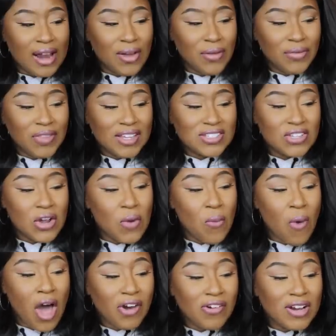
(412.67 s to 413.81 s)
I don't think it's gonna
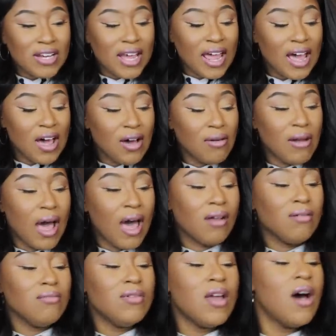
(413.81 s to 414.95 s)
water it down, I
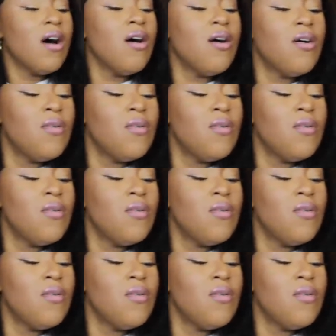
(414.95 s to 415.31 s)
don't know.